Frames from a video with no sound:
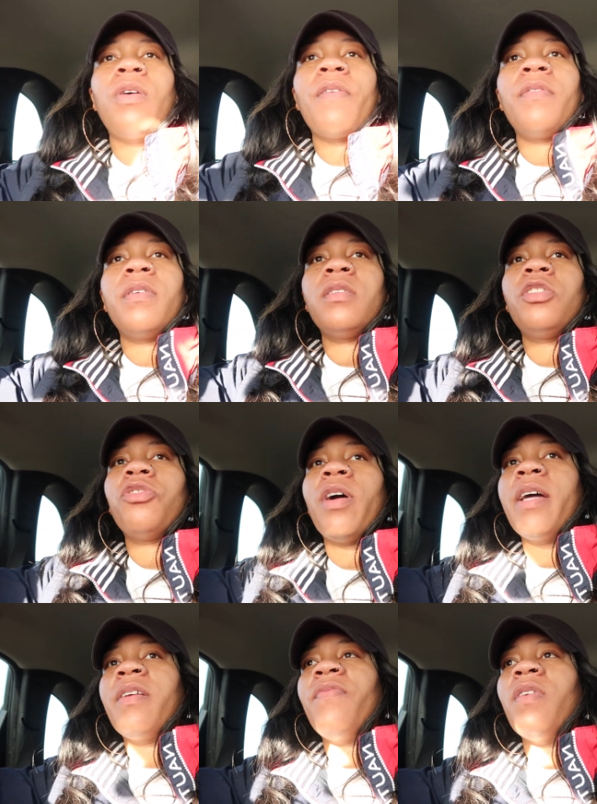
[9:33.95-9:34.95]
I will
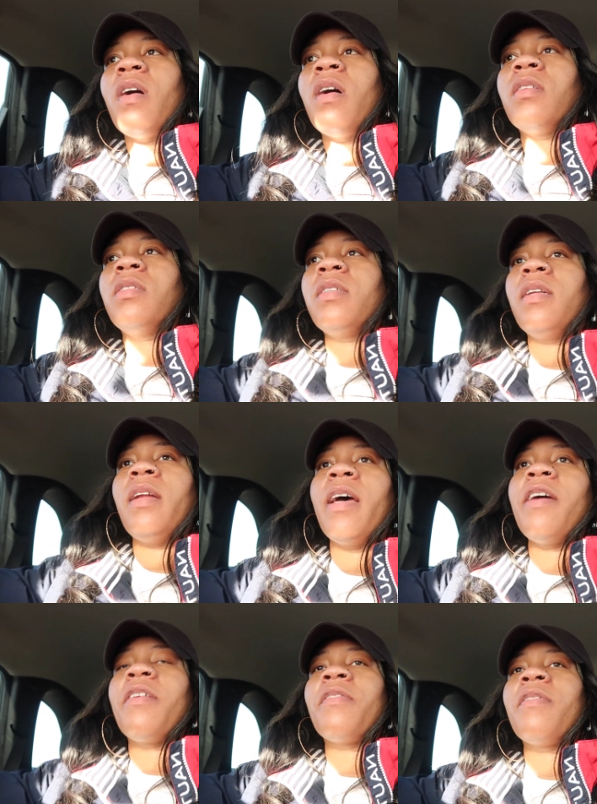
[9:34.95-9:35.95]
try to vlog a little
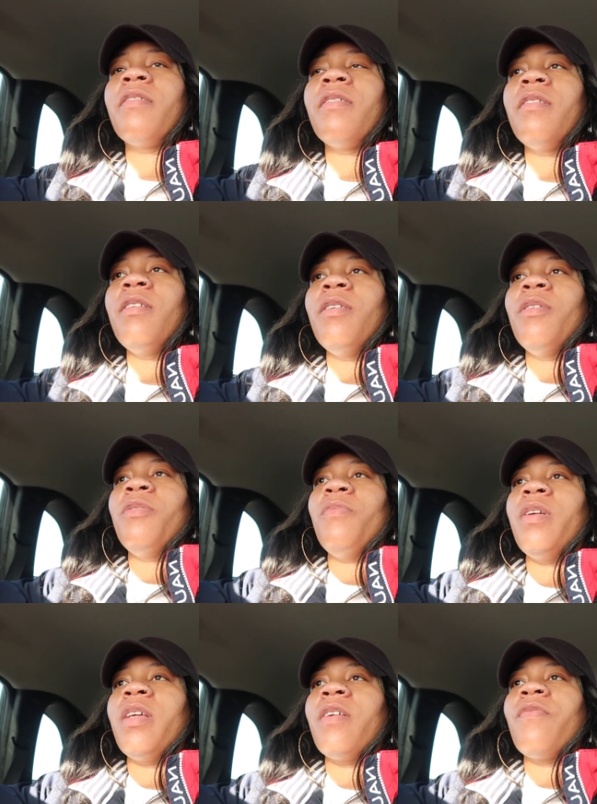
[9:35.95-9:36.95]
later.
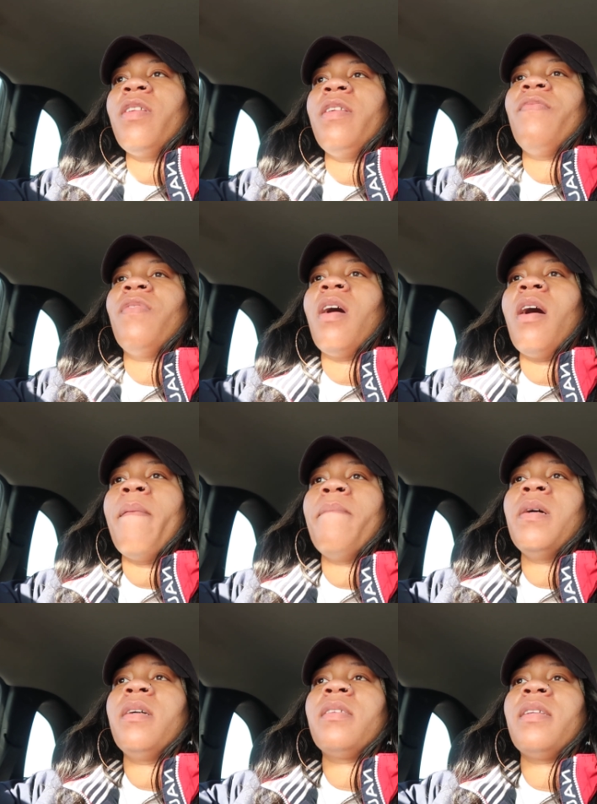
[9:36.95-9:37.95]
We didn't really vlog
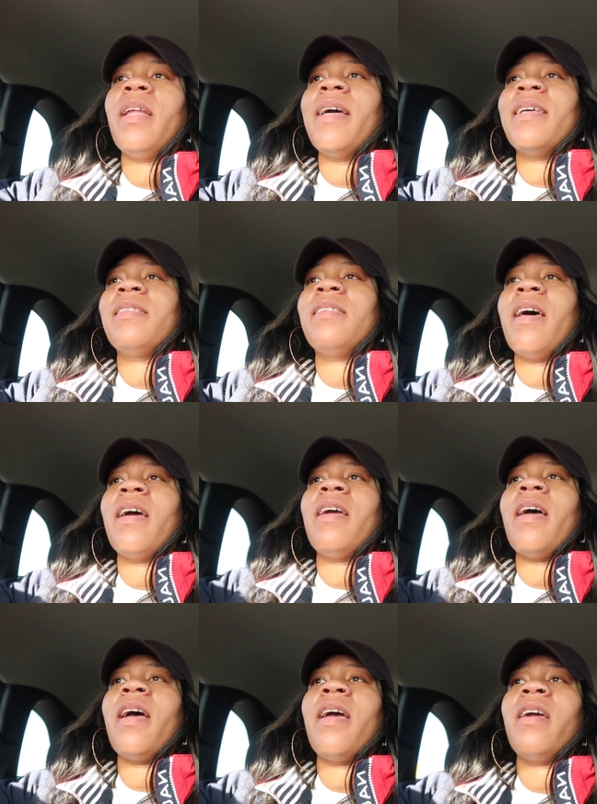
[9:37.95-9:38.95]
much last night.
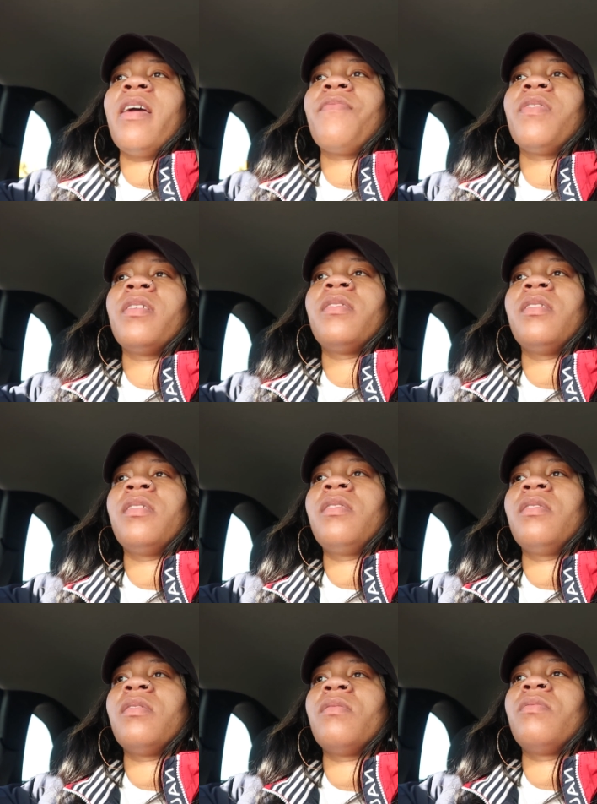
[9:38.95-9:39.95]
I had every
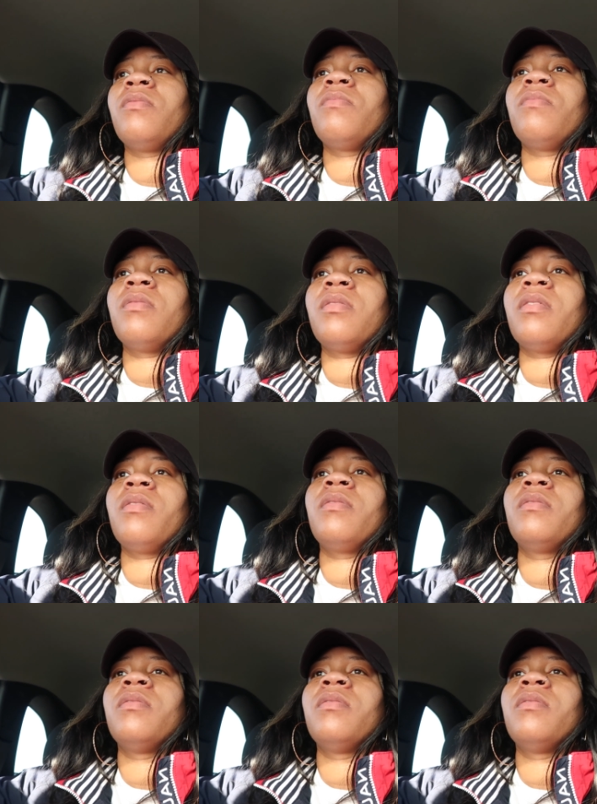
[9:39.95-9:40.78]
intentions on doing so.